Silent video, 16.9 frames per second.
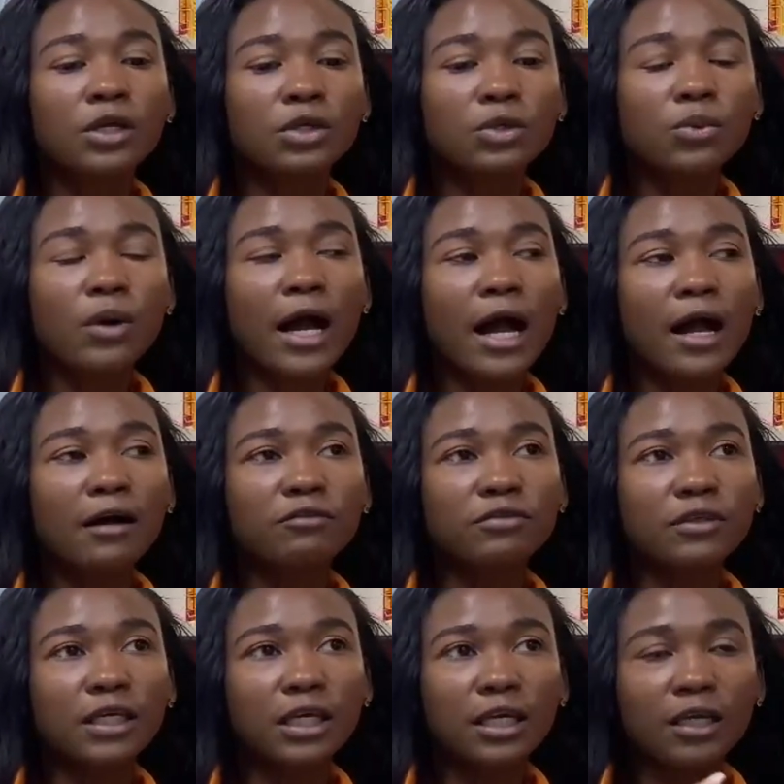you
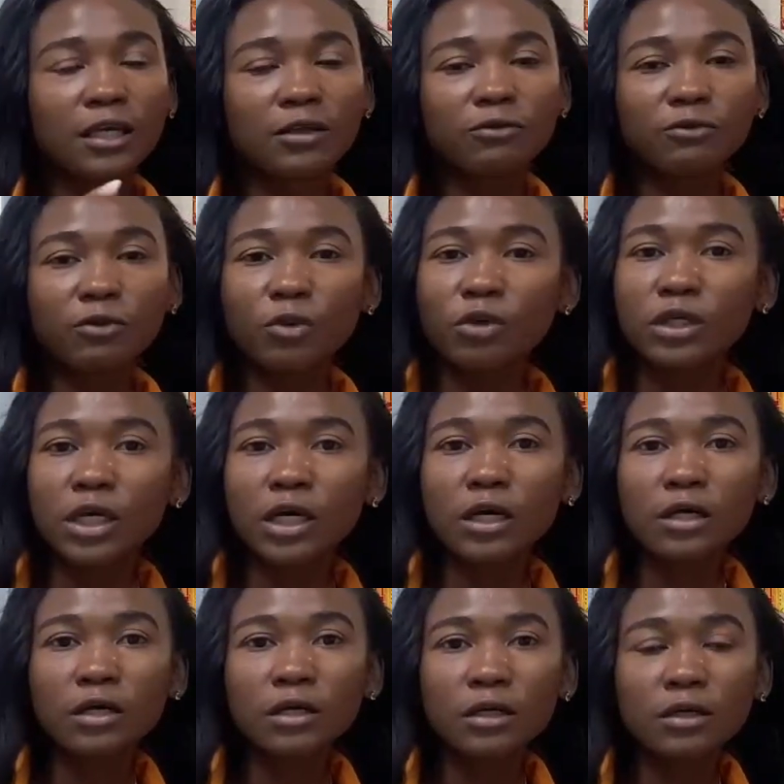have a
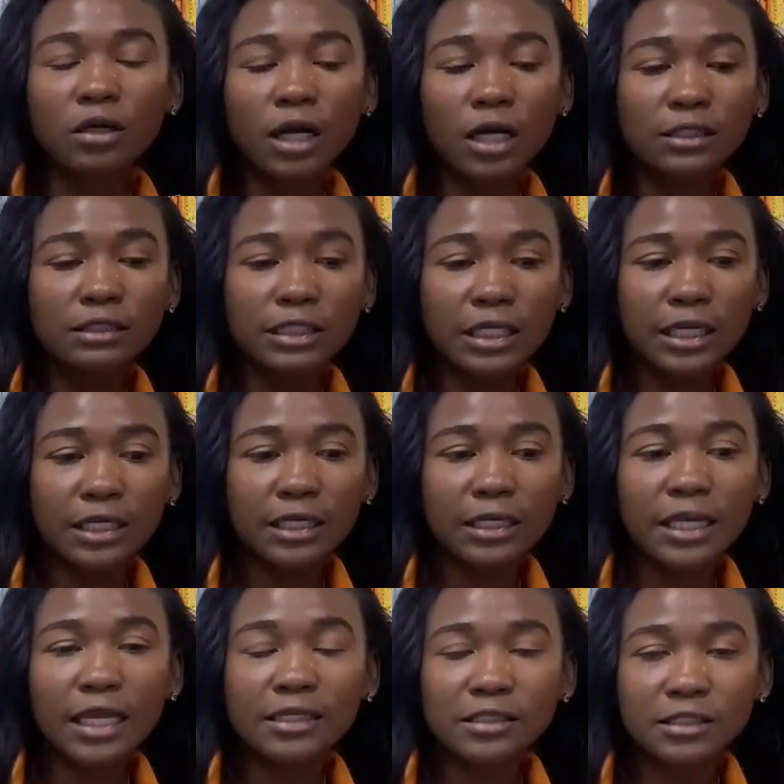folder
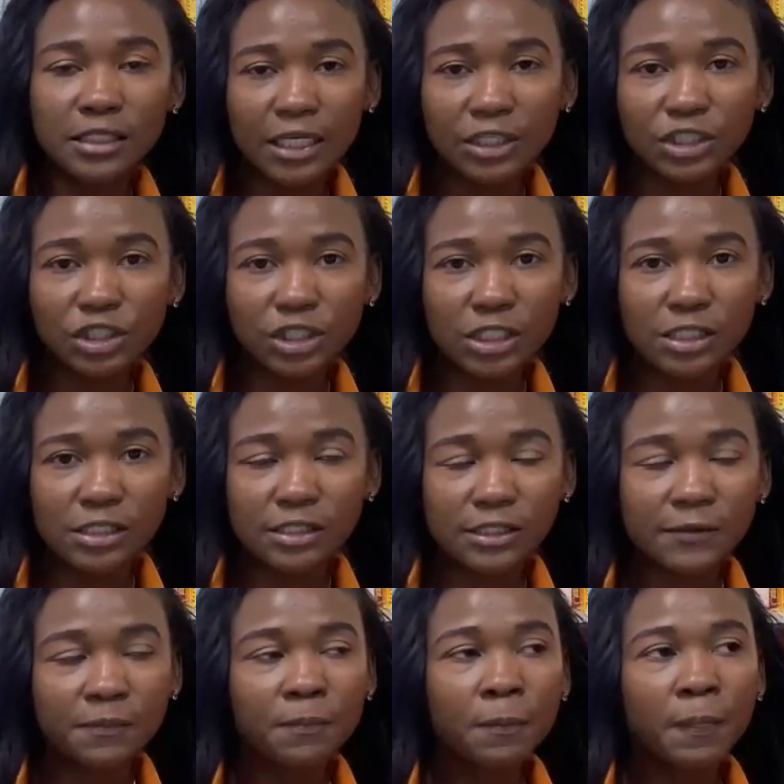containing SDS sheets.